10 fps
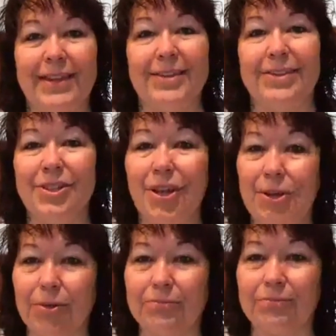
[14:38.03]

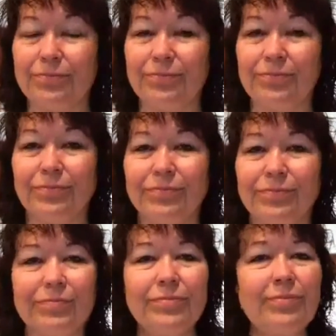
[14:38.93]
So
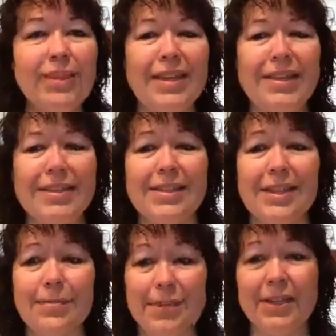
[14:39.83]
it's a
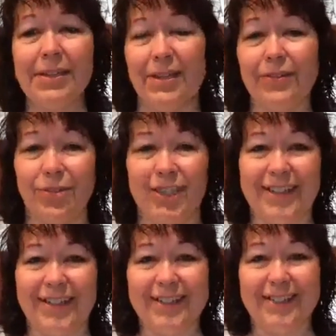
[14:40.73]
deepening kind of
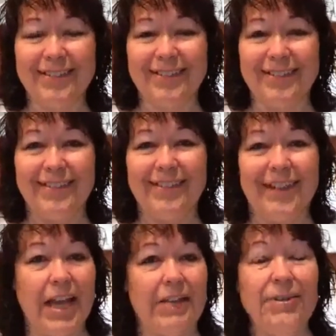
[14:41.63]
week.
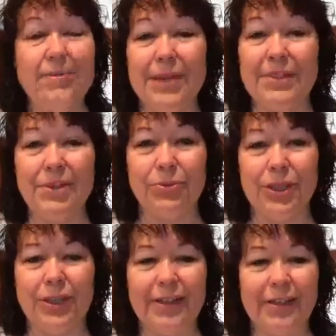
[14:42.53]
Have an amazing
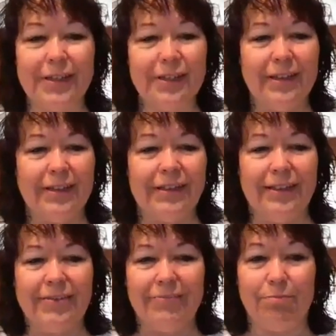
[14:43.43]
week.
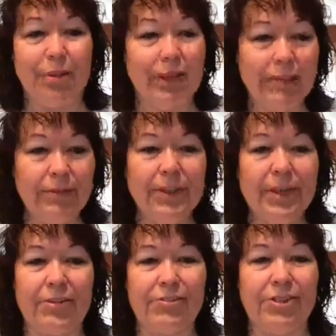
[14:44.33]
Play with
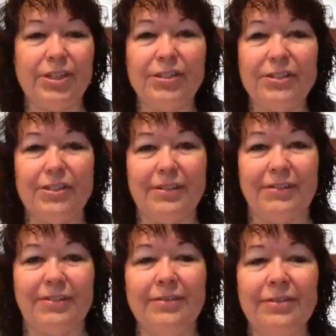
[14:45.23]
the energies.
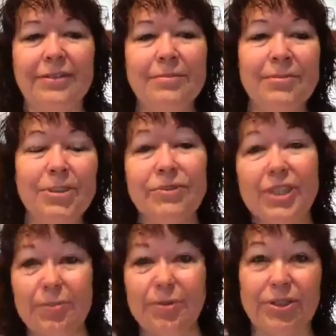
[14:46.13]
Move
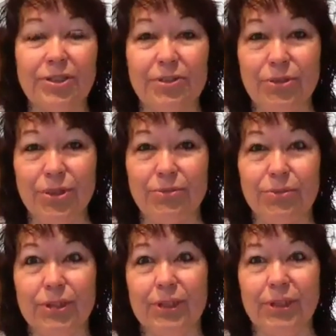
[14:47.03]
deeper into who you
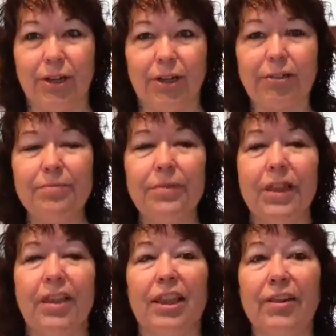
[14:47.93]
really are.
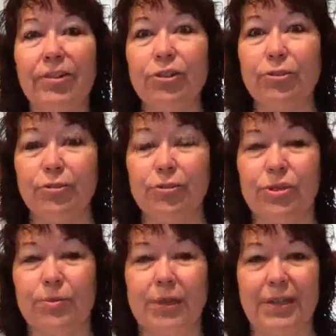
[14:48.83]
Allow your truths
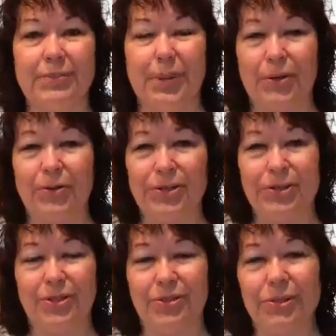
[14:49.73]
to be exposed
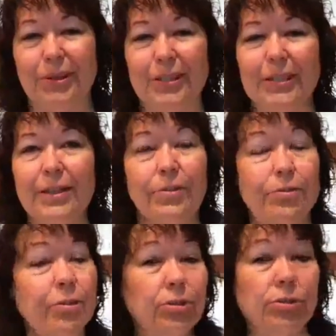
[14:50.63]
to you
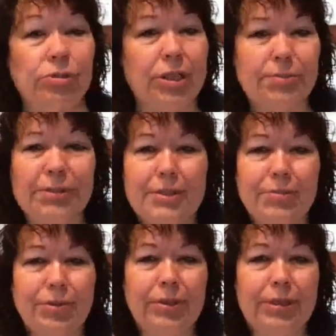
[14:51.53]
through your dreams. It's
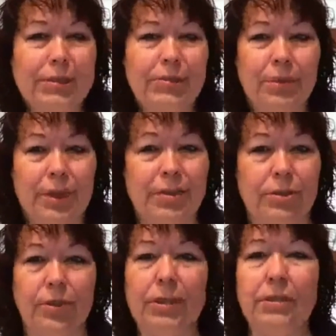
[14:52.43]
a real easy way to
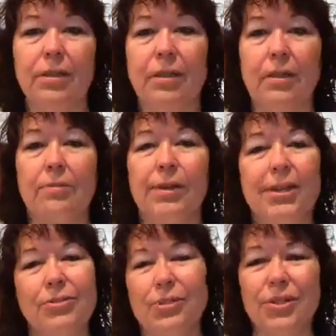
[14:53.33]
do it
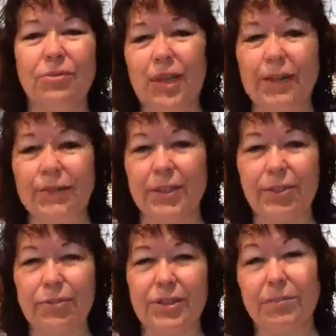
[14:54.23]
because we don't have to
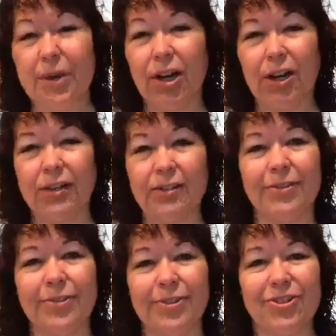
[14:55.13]
use the mind
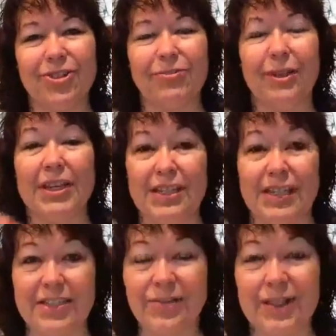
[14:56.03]
in order to make
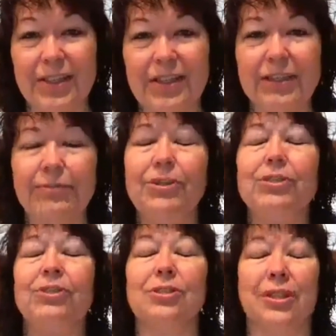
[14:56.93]
sense of anything. We
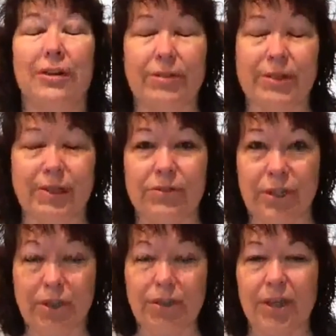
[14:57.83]
just allow ourselves
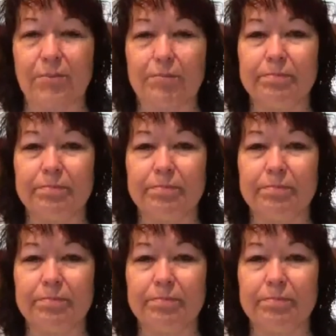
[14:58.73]
to go there.